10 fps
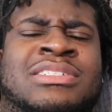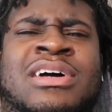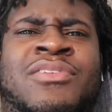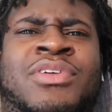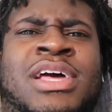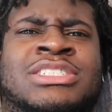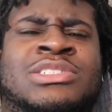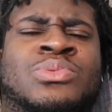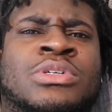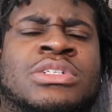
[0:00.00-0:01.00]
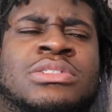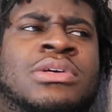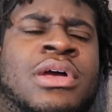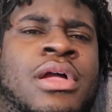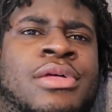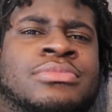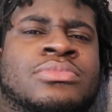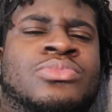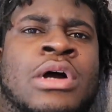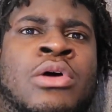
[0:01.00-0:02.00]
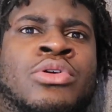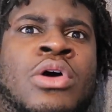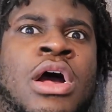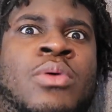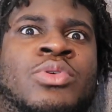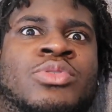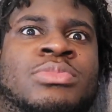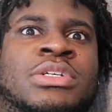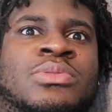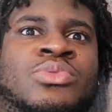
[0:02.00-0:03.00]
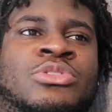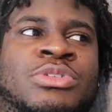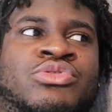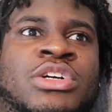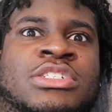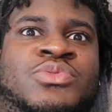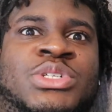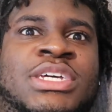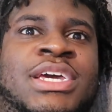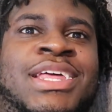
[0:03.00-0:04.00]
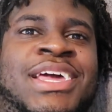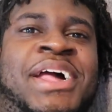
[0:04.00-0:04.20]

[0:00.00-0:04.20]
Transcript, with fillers: However that shit works. I don't know how we would be we'd be rich if we did.